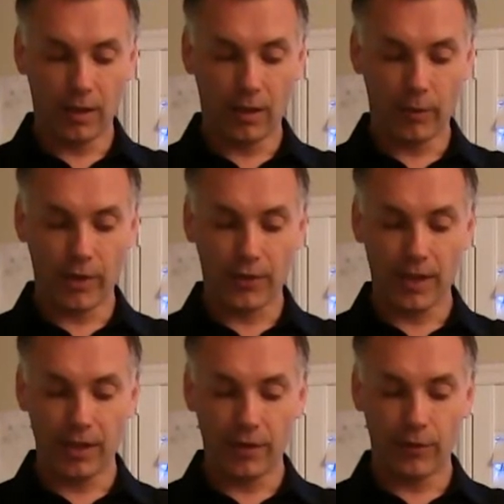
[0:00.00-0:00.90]
Windows
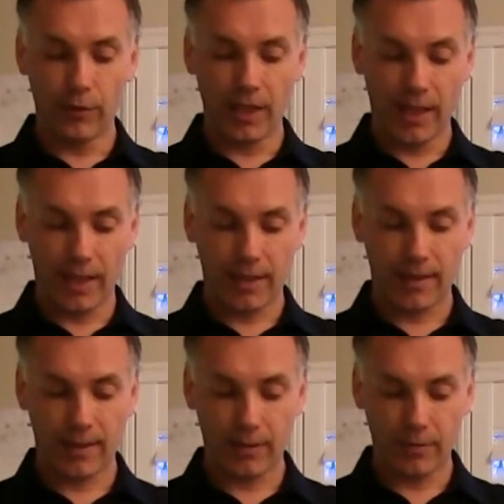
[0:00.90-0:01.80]
NT
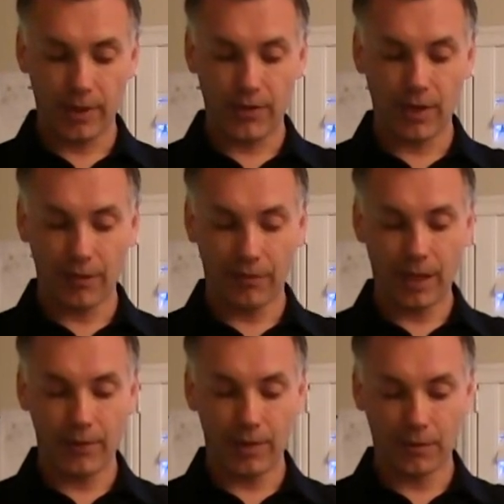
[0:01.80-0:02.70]
3X, Windows
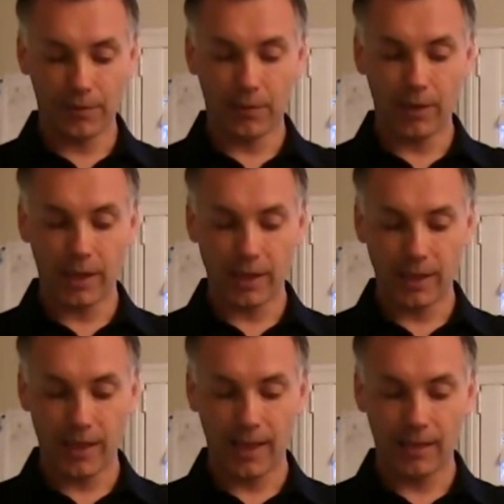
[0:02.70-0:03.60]
95, NT4,
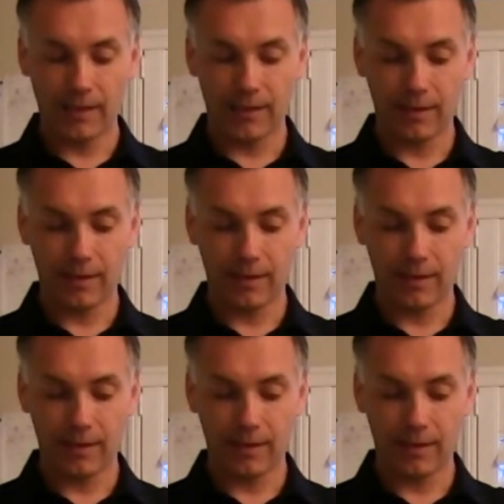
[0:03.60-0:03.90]
98,